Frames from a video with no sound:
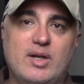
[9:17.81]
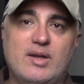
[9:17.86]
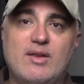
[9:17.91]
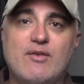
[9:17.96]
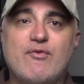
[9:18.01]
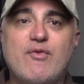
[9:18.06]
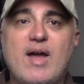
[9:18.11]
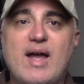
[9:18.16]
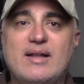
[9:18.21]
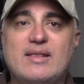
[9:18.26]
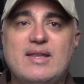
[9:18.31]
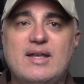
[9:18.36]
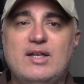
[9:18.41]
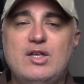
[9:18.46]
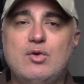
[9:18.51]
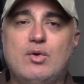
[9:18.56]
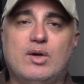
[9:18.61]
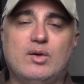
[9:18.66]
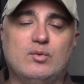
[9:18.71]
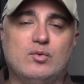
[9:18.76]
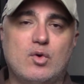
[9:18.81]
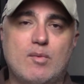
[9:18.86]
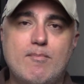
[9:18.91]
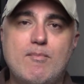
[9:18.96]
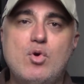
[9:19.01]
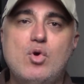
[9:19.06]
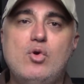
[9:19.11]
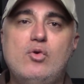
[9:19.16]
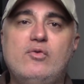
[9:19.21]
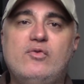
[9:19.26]
and the fact that you can
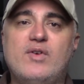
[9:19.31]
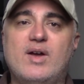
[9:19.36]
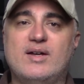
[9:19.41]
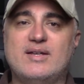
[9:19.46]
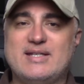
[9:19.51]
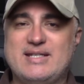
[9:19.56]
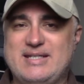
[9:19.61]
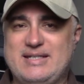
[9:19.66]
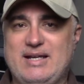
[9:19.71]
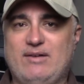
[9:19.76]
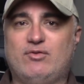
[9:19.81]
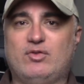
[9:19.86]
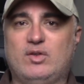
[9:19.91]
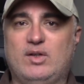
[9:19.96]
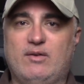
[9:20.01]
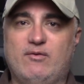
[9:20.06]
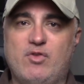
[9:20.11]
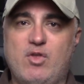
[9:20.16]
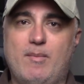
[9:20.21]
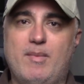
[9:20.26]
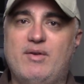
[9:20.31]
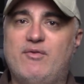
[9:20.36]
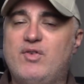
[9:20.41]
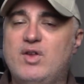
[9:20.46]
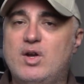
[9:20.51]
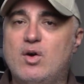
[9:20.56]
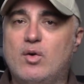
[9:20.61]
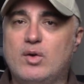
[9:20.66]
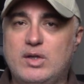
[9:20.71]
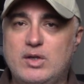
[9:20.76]
remove several of them if
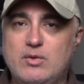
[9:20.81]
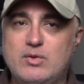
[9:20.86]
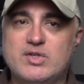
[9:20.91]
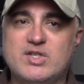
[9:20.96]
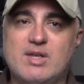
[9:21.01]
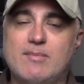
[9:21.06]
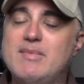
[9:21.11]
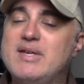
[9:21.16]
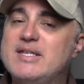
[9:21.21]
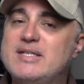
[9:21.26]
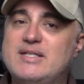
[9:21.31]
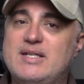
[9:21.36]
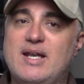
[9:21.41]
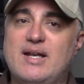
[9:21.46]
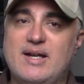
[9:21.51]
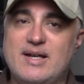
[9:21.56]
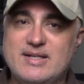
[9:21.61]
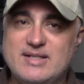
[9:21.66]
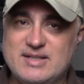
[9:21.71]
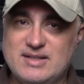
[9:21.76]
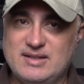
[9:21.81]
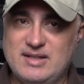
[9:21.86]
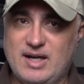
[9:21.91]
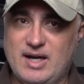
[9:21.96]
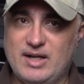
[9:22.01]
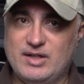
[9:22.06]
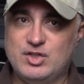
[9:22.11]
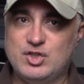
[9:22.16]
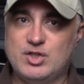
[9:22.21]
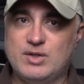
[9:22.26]
you don't use them is a nice
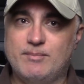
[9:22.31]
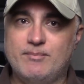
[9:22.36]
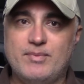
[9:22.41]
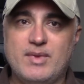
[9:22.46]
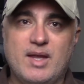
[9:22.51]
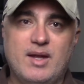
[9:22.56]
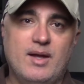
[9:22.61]
touch.